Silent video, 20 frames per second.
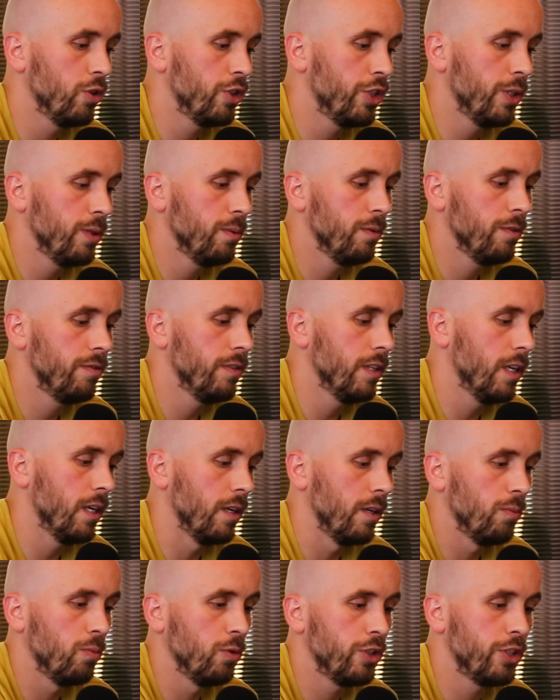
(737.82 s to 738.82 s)
would you have
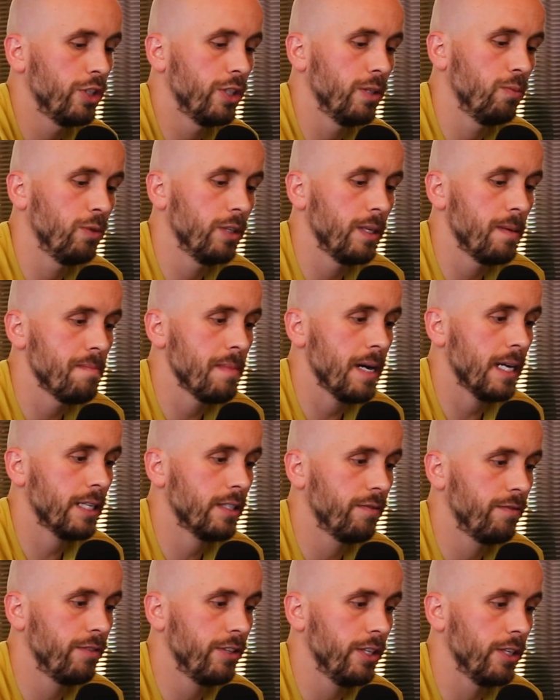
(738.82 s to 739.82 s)
known? Would it
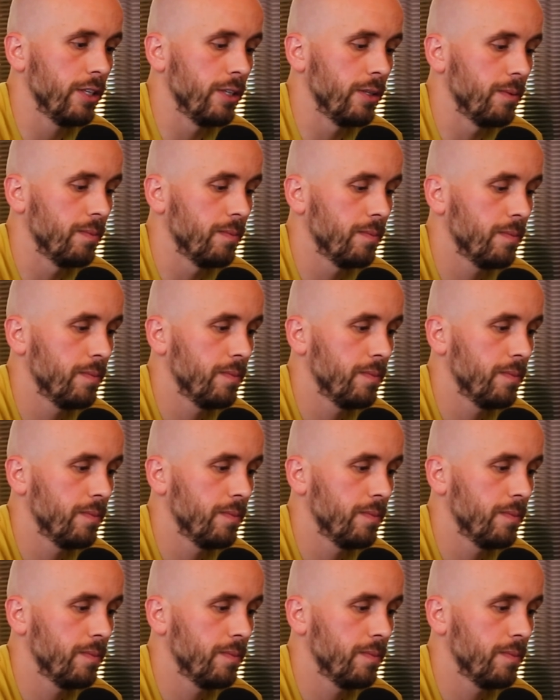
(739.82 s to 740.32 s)
matter for you?